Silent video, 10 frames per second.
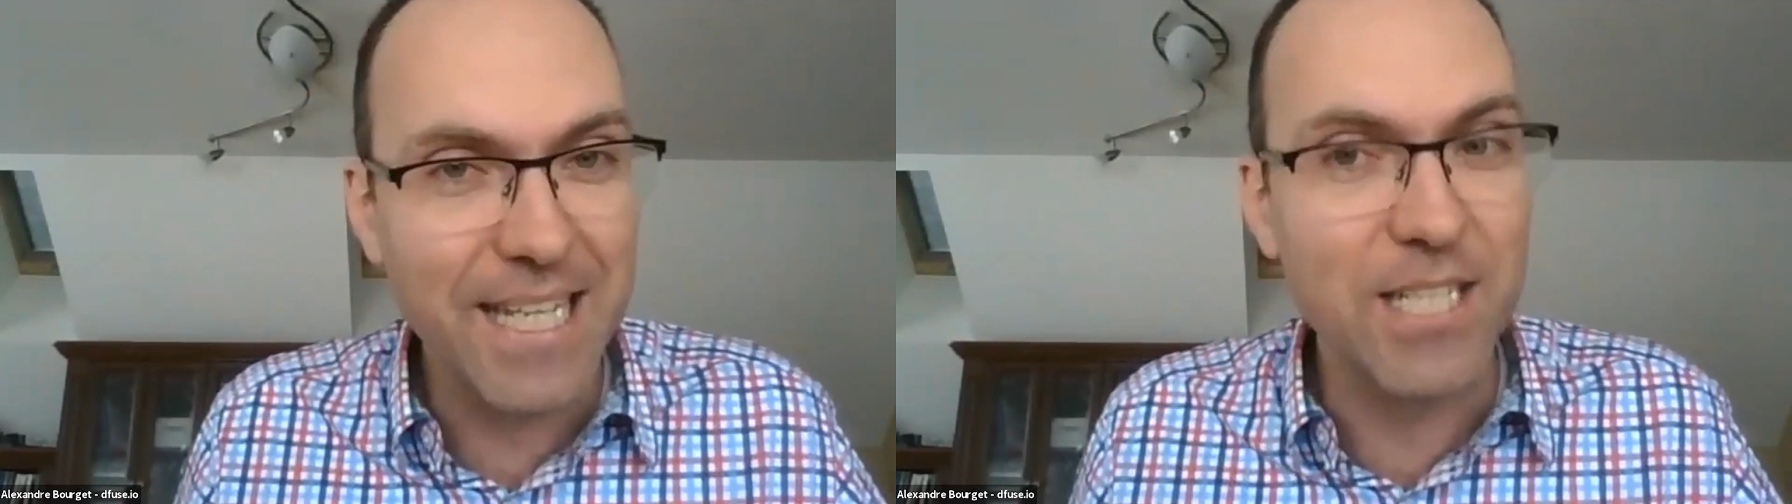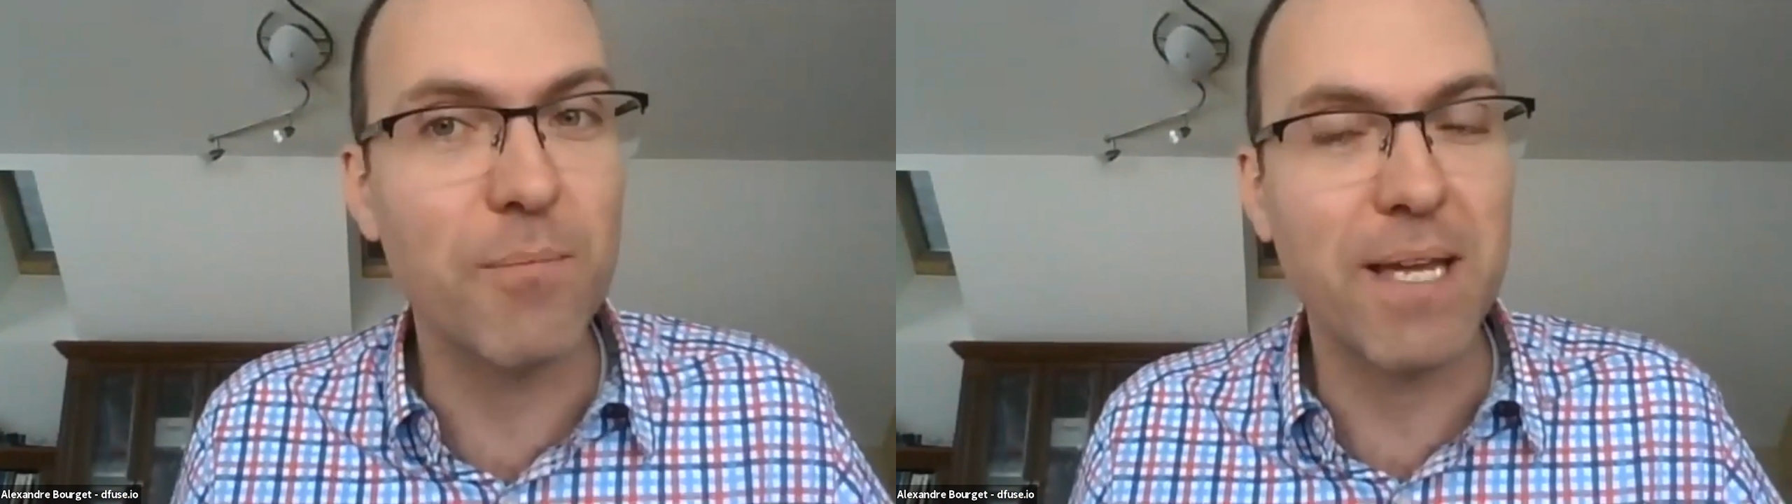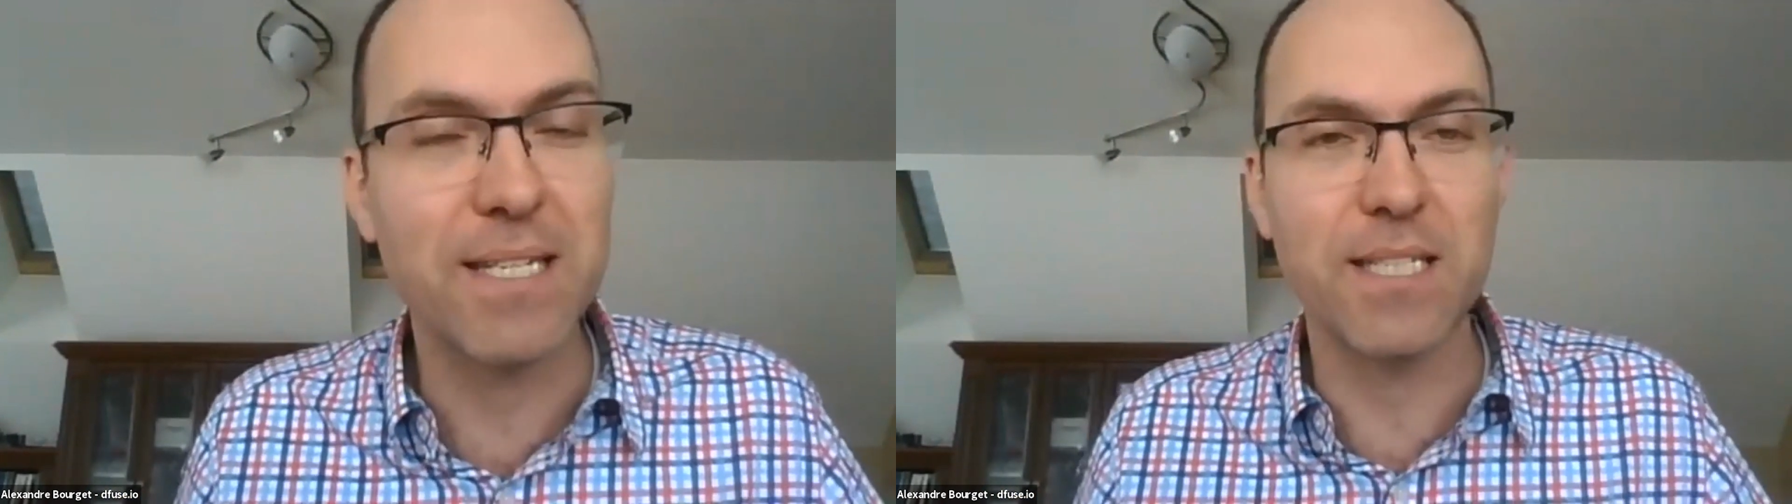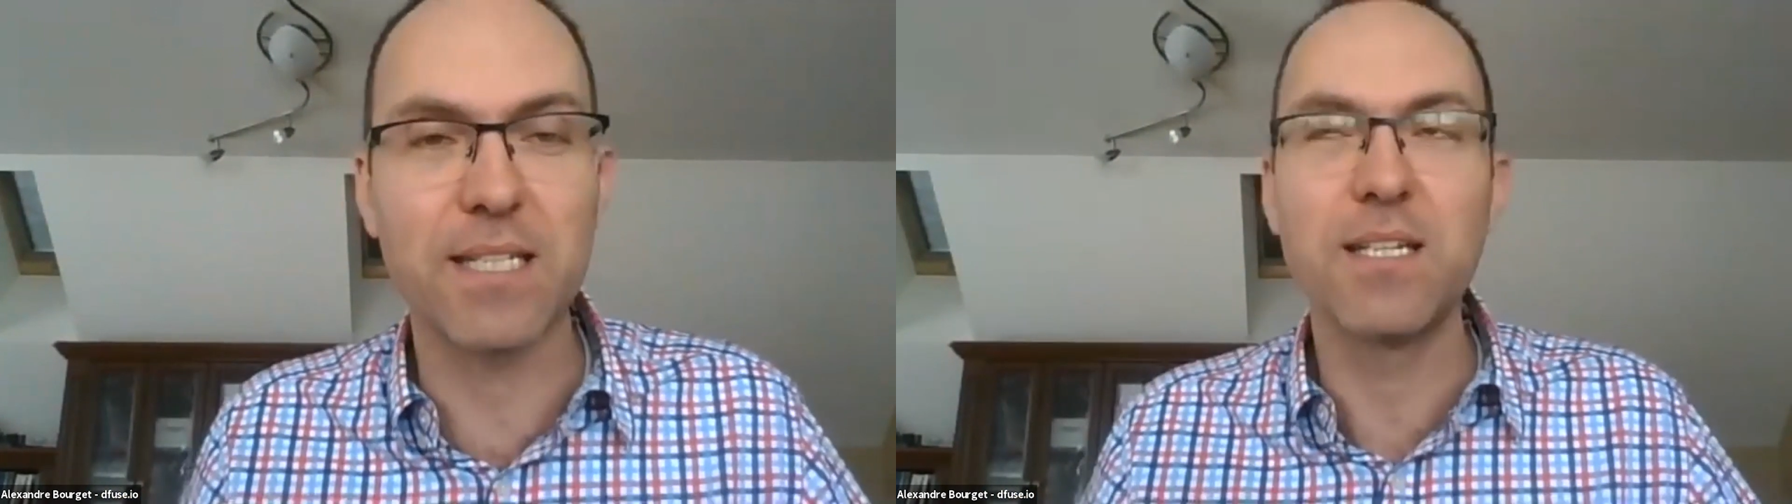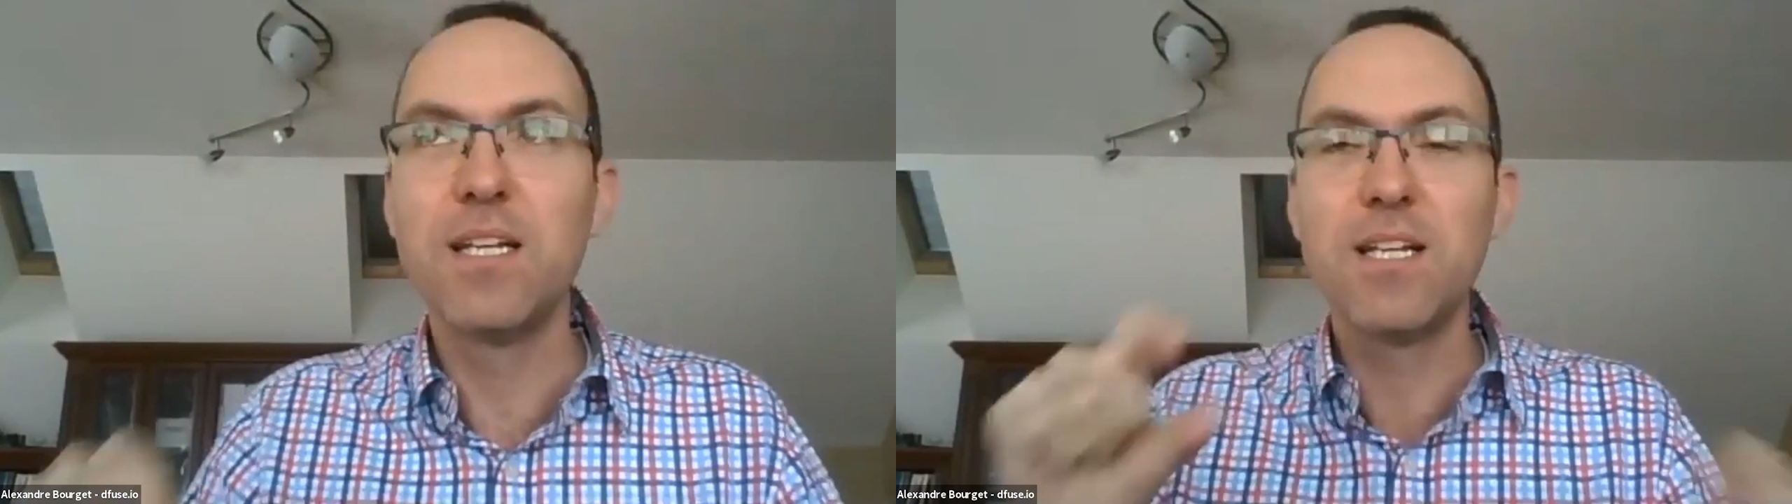incrementing.
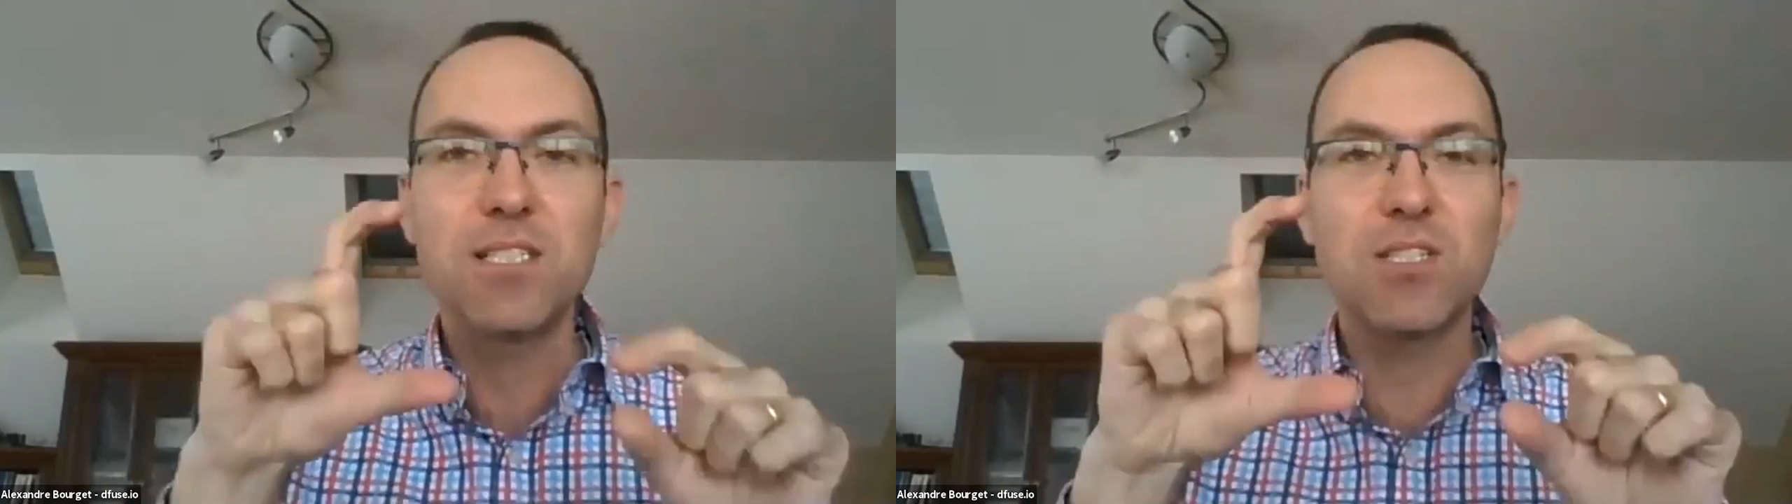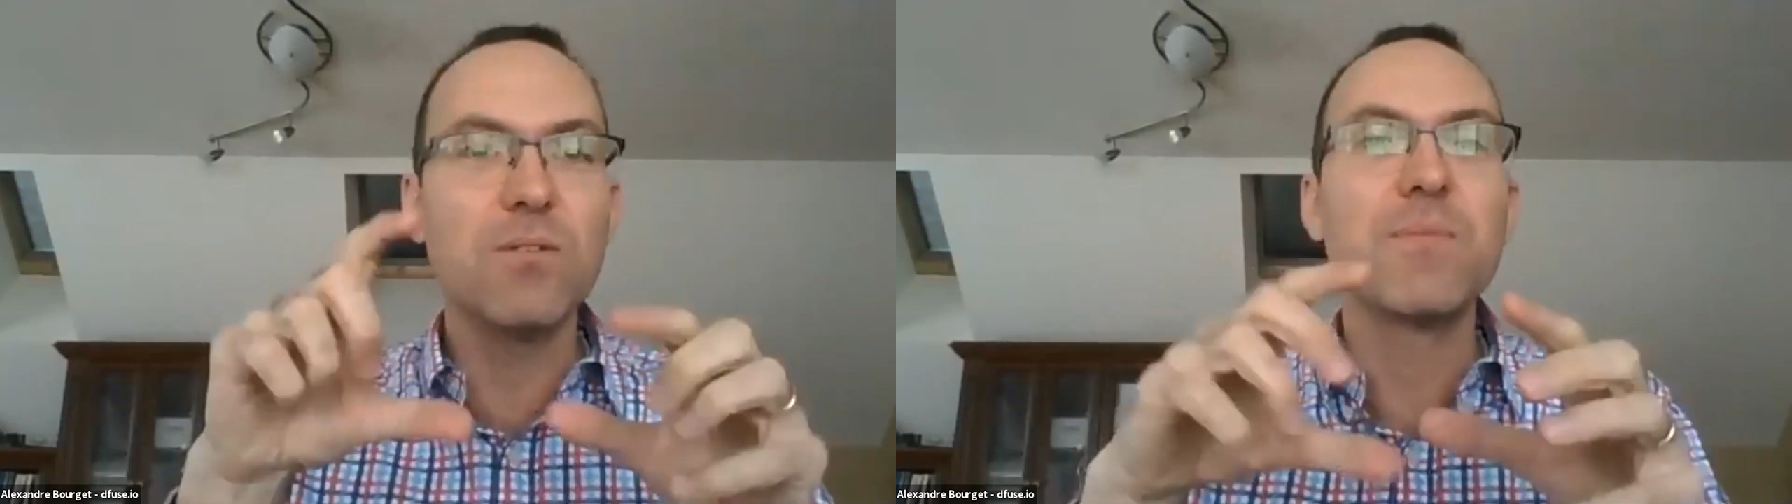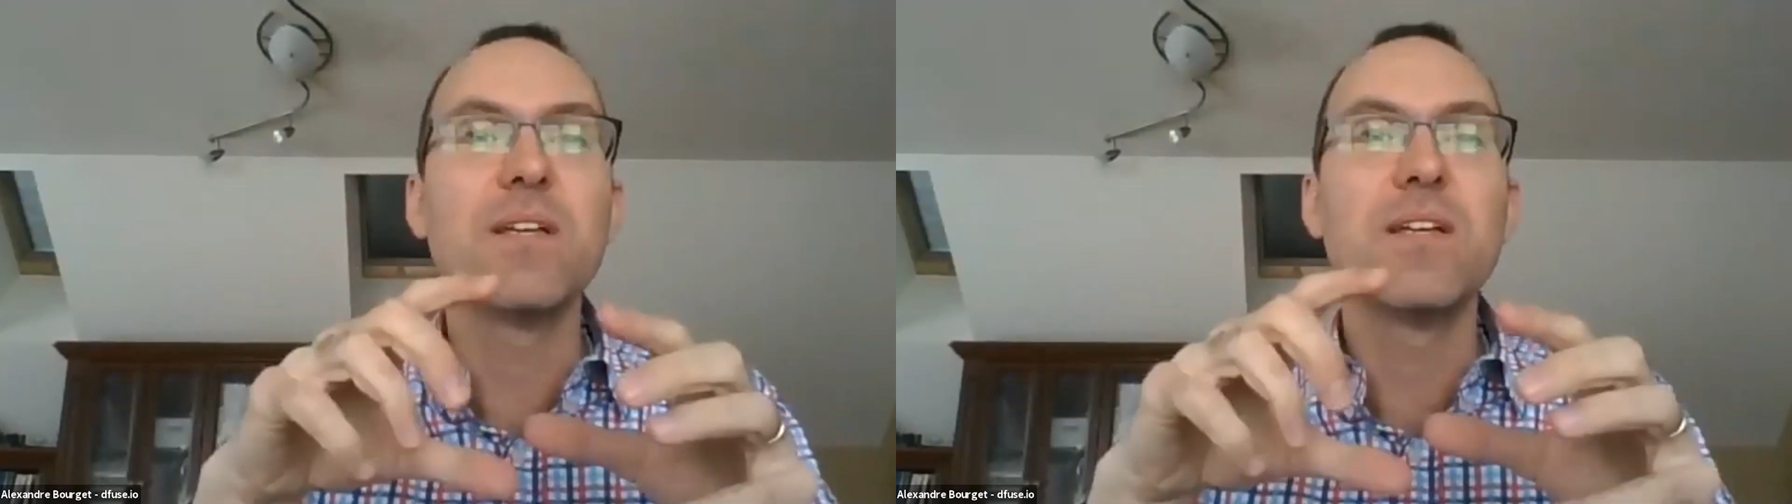So